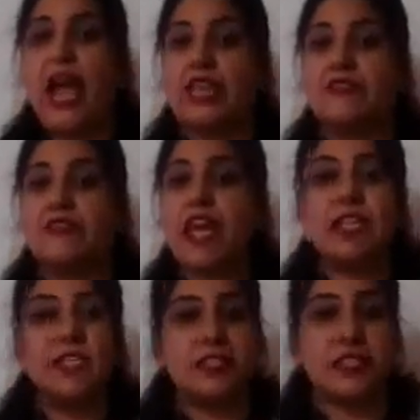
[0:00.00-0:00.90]
And if the
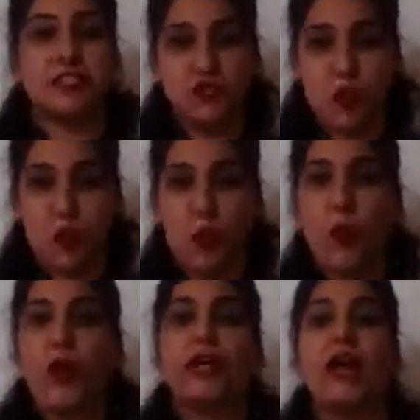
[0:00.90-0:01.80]
answer is
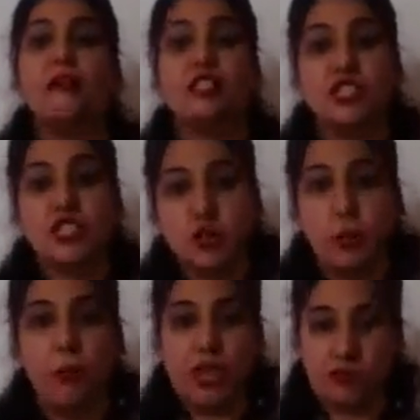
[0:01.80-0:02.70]
no, count
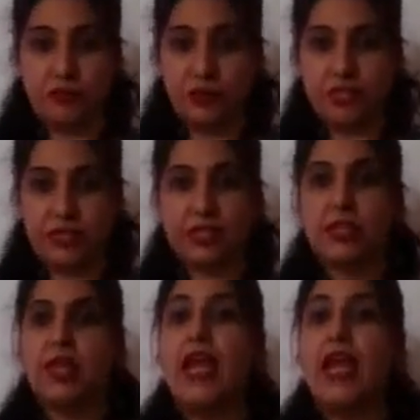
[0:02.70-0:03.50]
0 point for it.